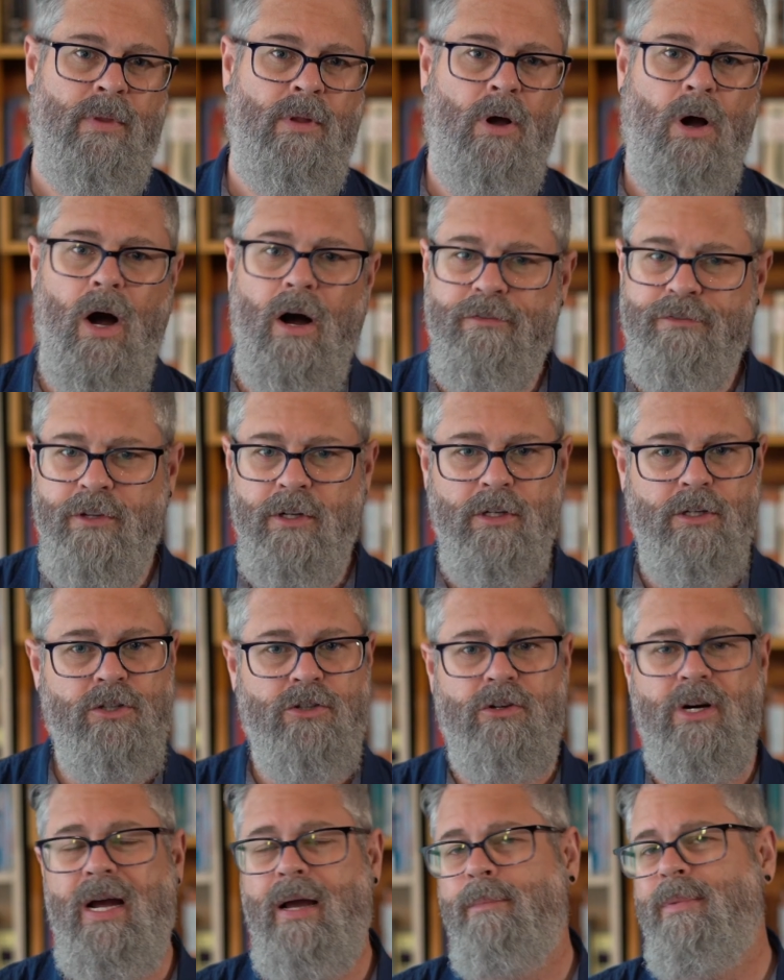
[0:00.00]
Often
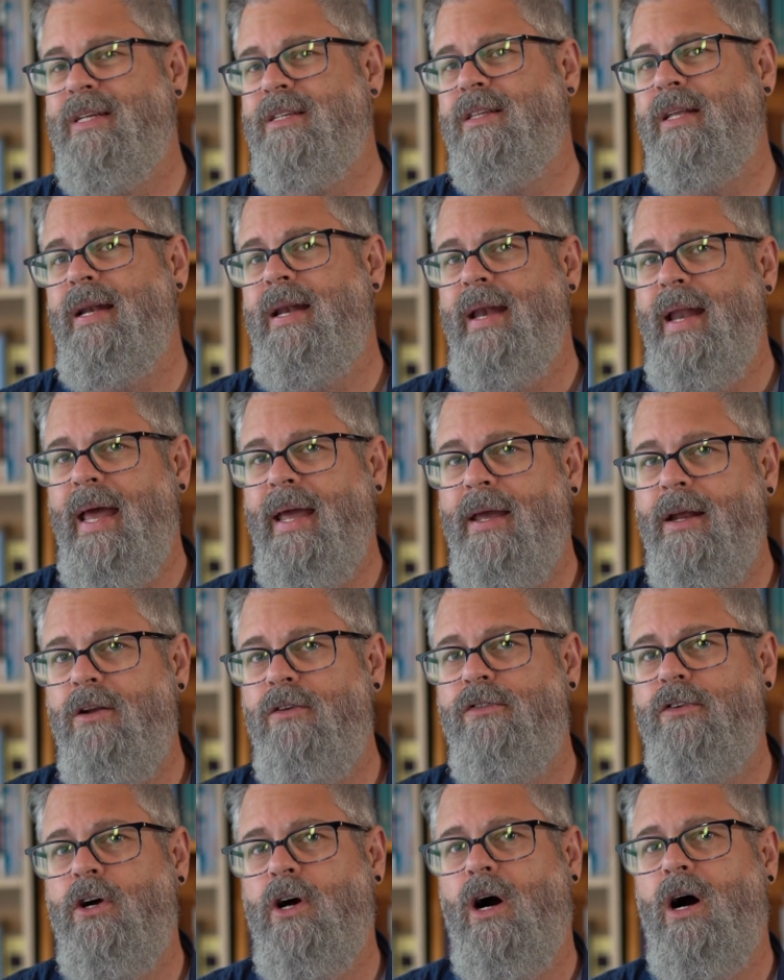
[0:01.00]
described as the
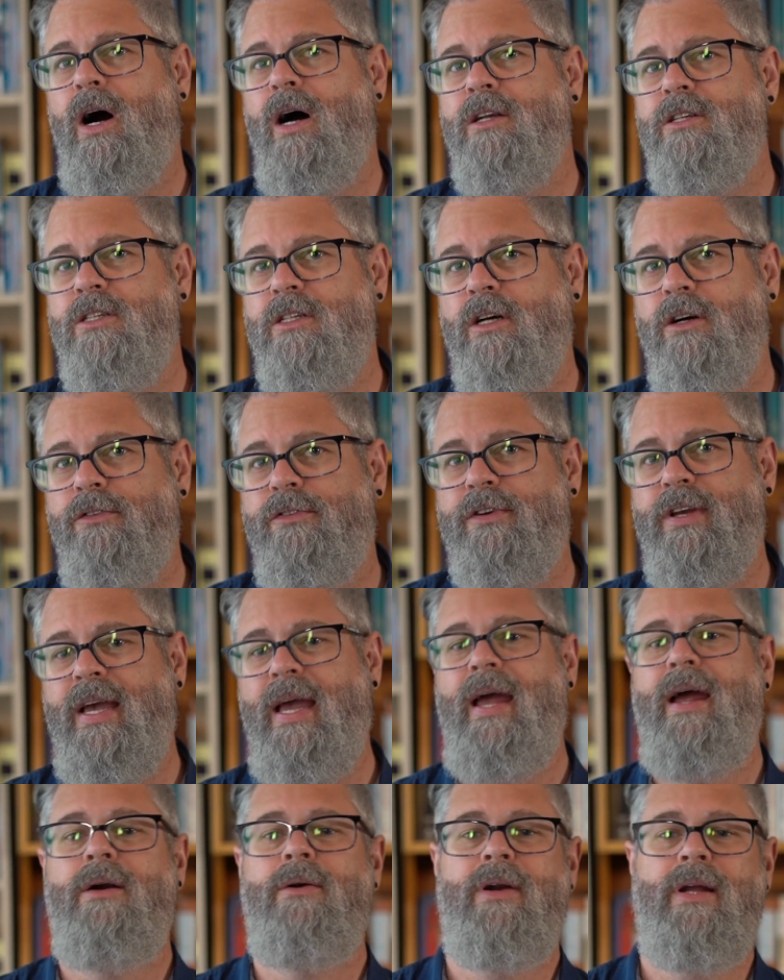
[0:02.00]
negative cost of
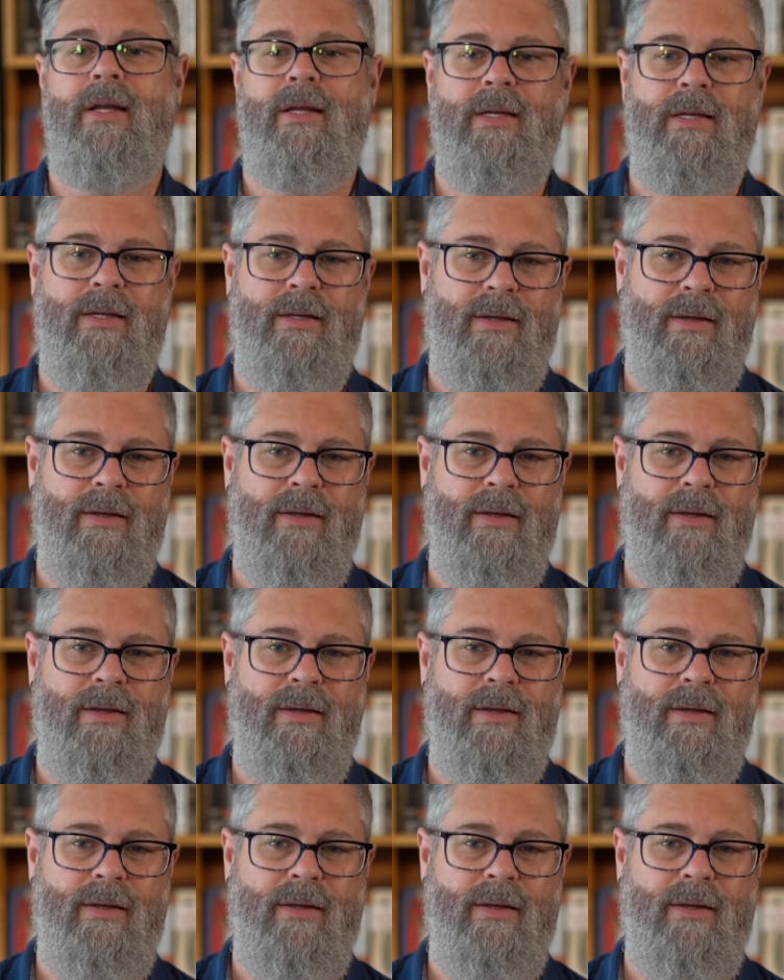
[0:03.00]
caring.